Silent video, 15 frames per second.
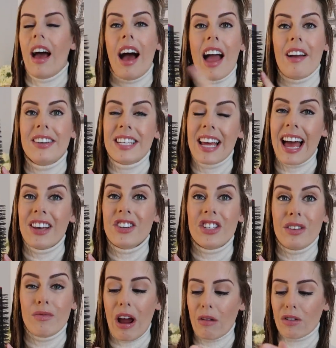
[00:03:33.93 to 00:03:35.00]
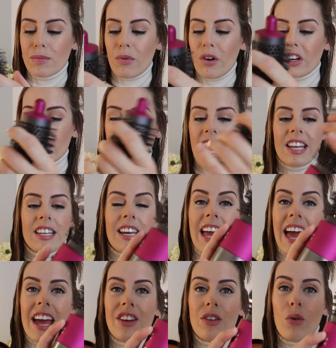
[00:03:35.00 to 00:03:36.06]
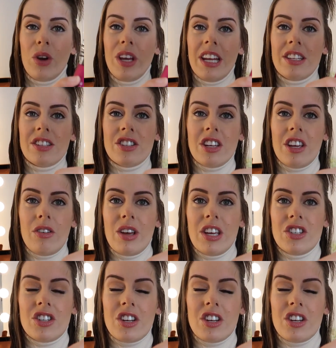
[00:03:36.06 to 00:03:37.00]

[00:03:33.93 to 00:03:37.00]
I've attached the round brush head. Again, all you need to do is